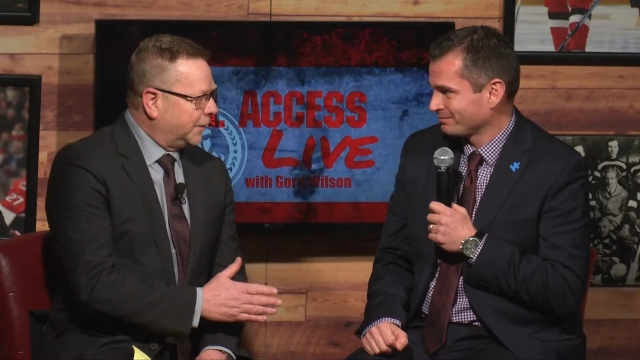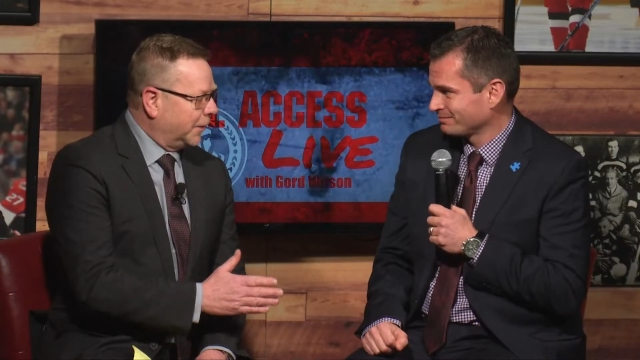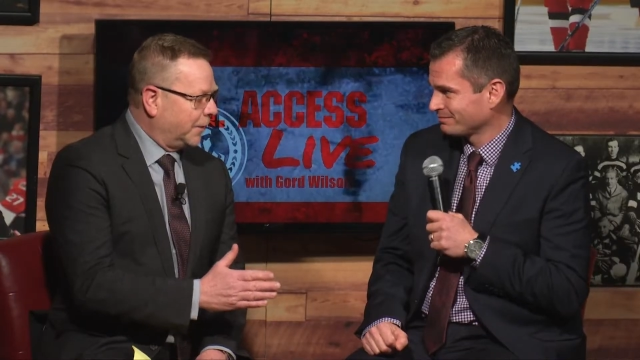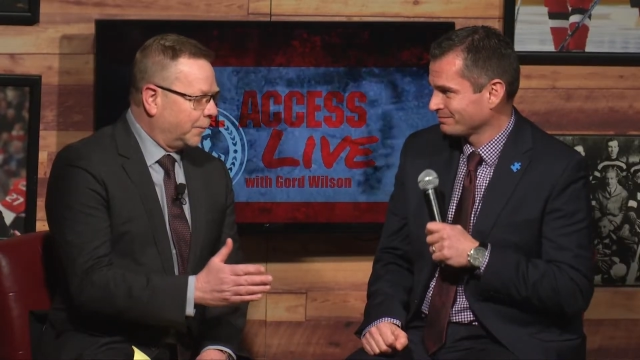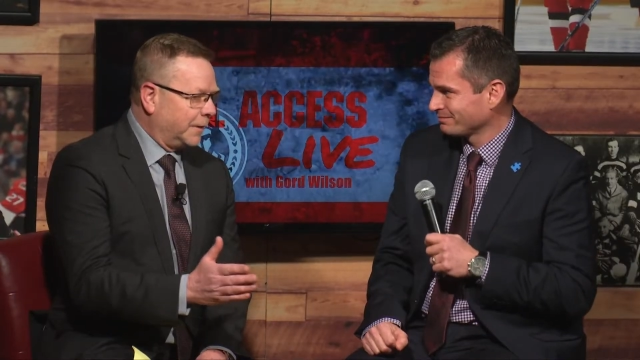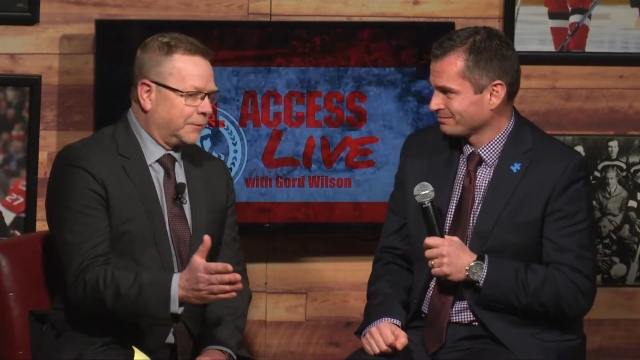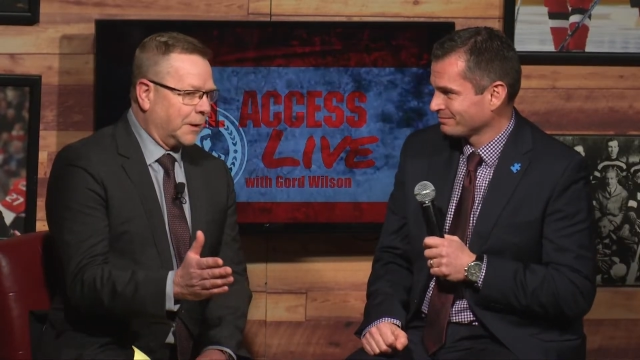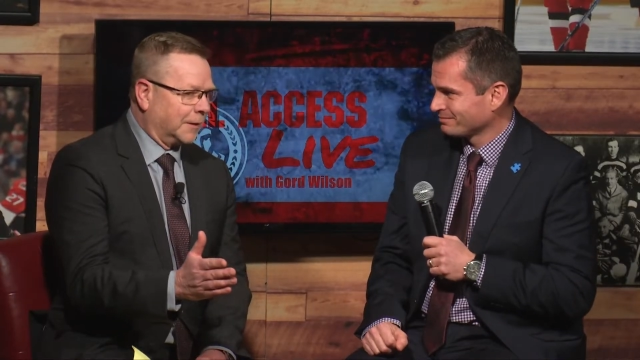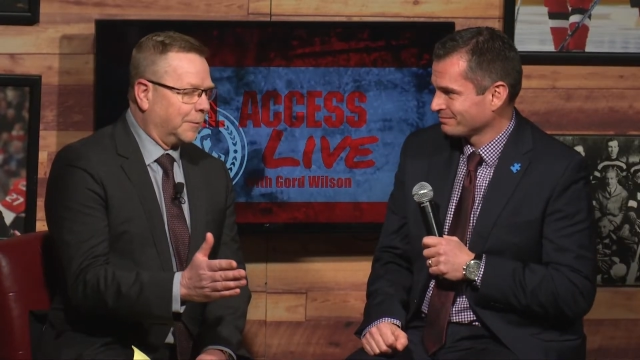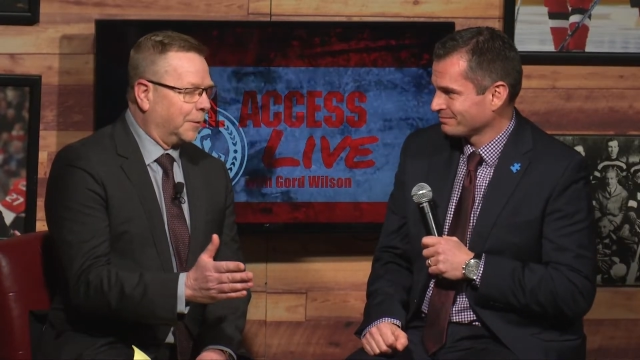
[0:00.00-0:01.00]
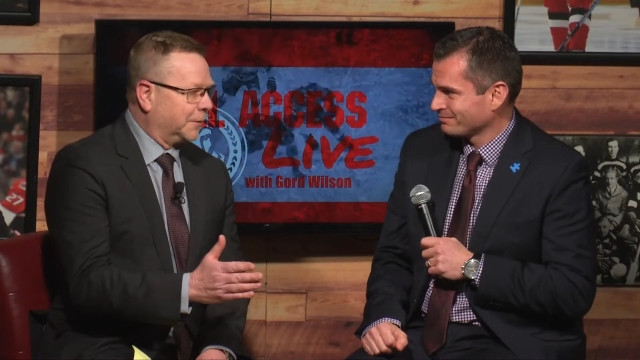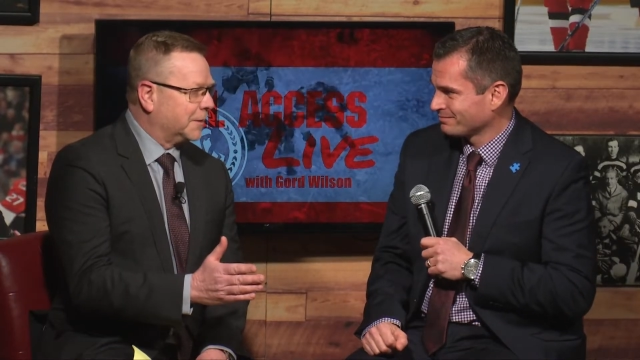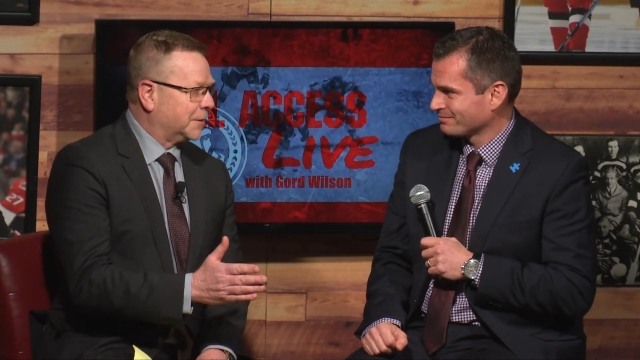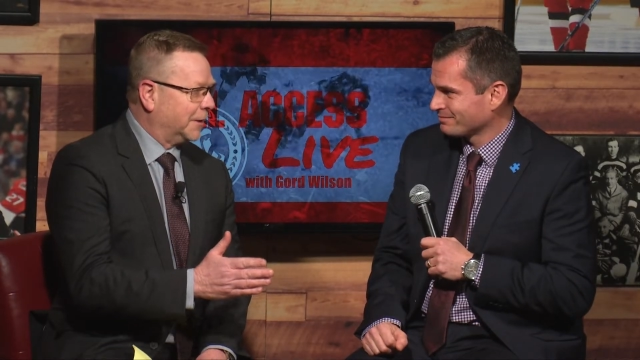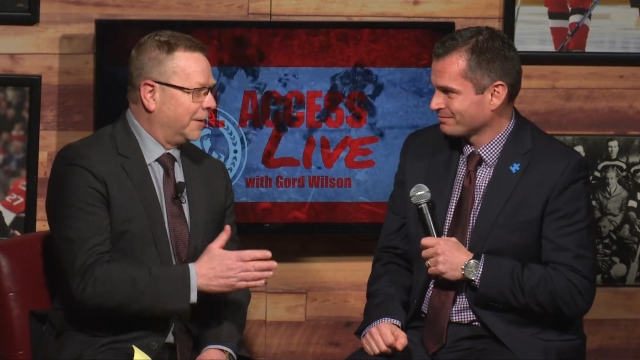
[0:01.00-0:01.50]
Speaker 1: here, and we've talked about this
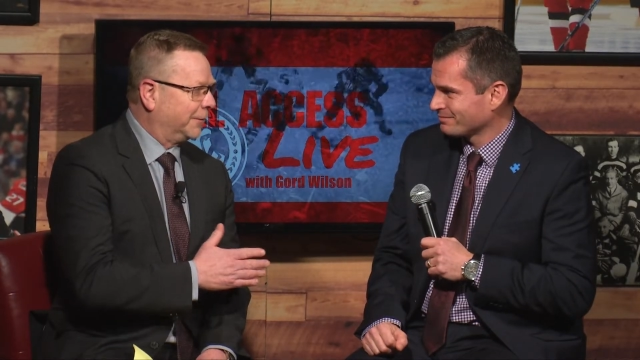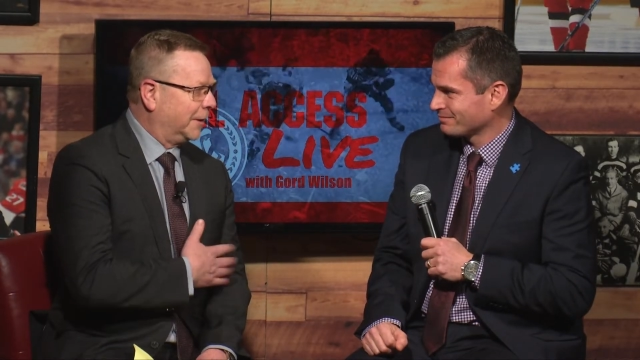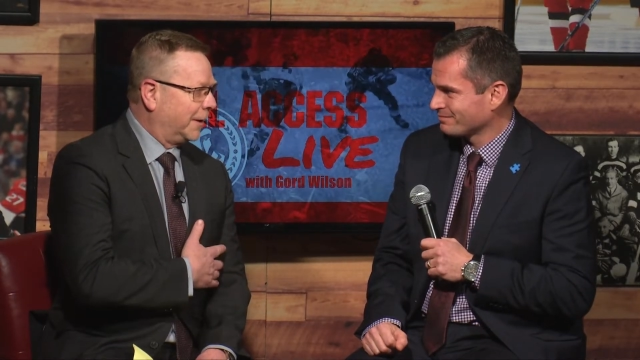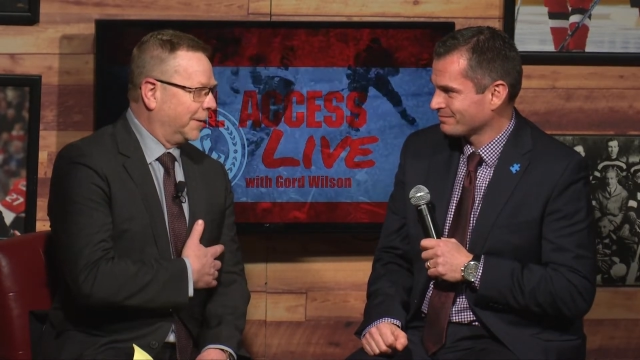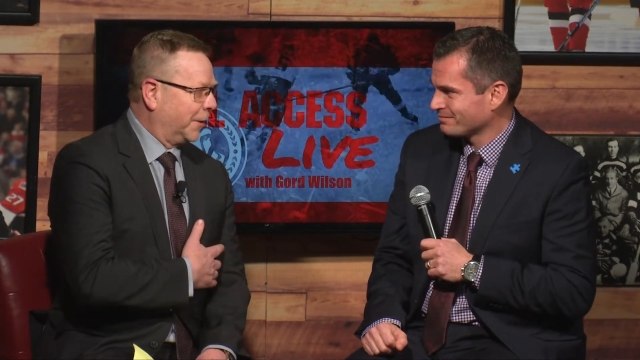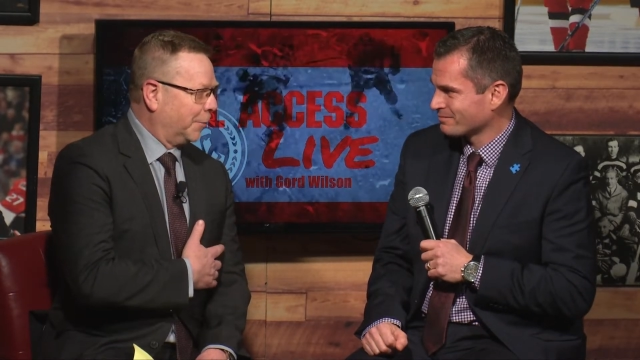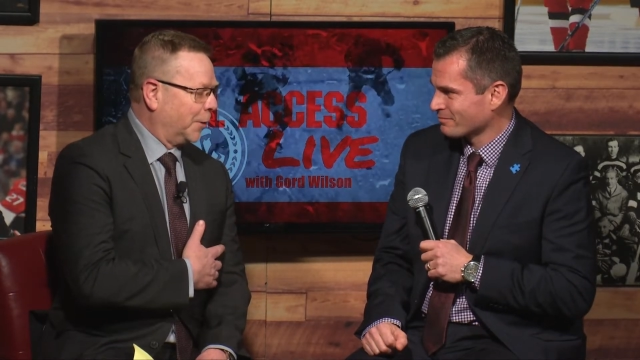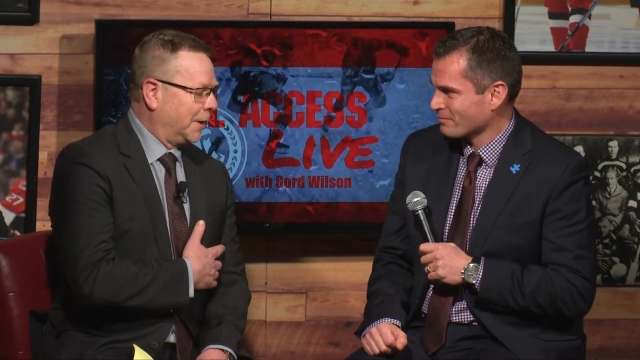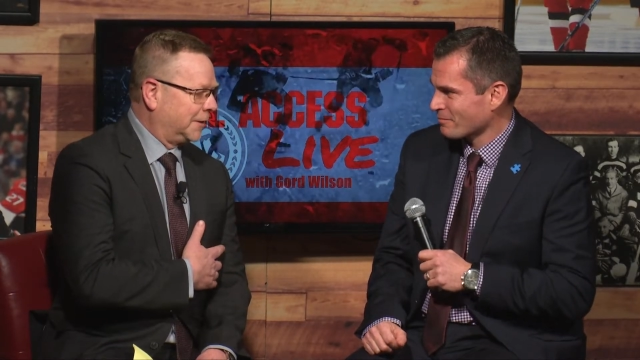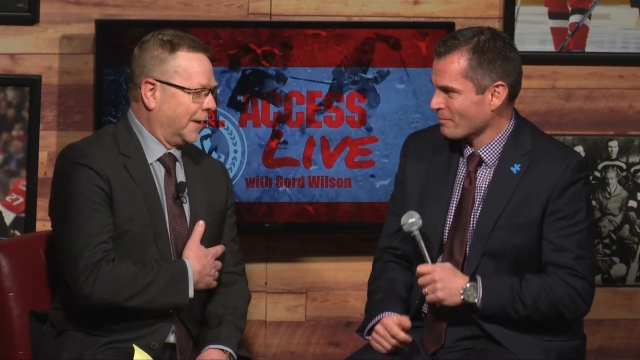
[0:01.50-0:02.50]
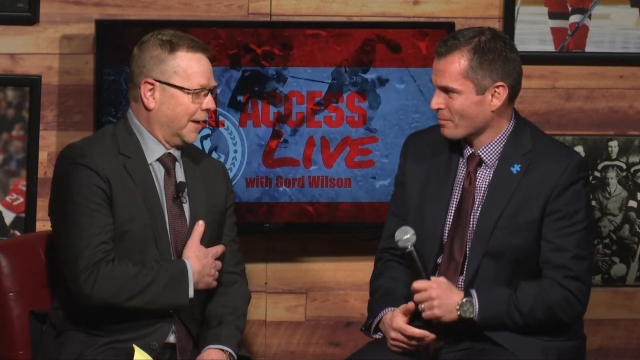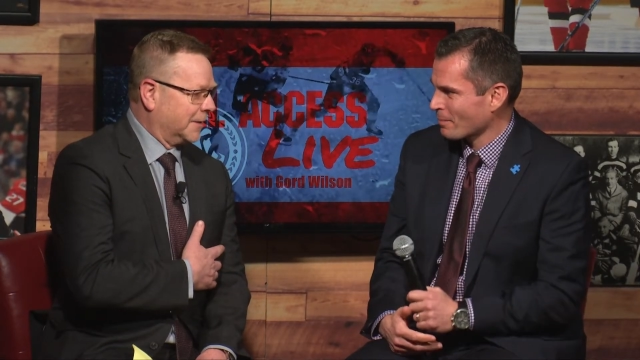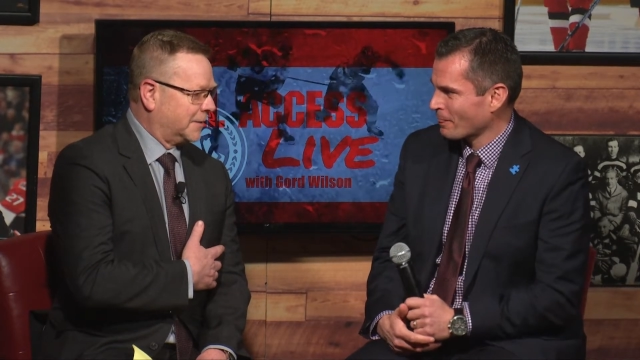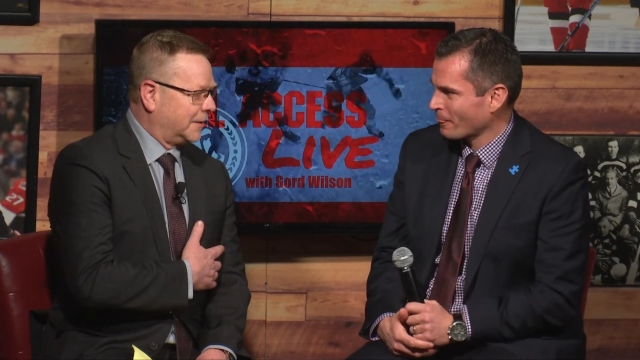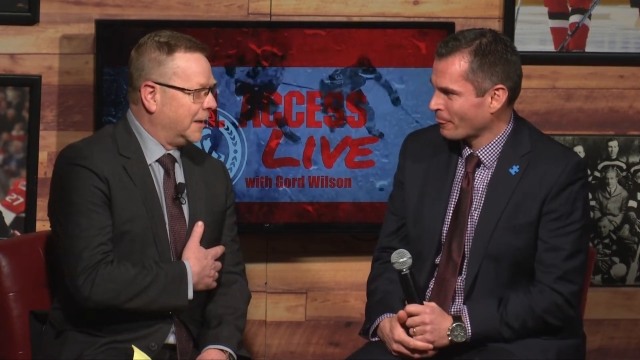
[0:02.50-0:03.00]
an awful lot on our
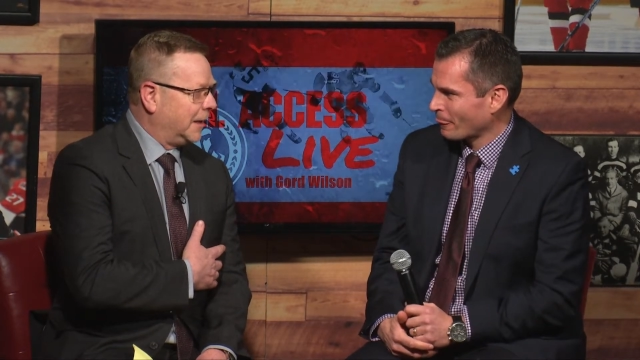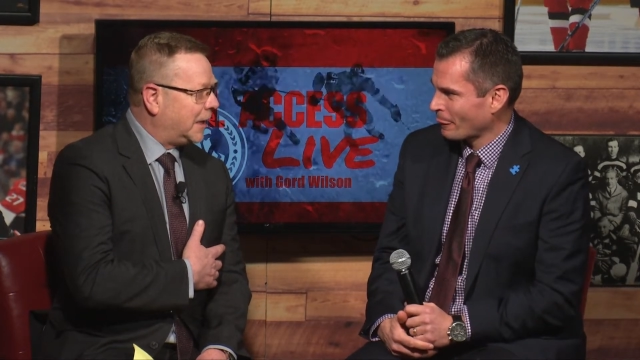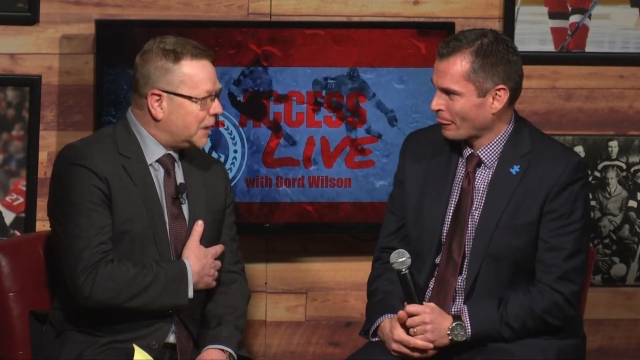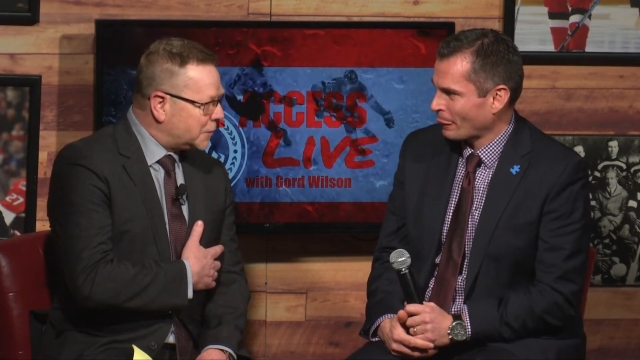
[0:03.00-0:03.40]
broadcast, his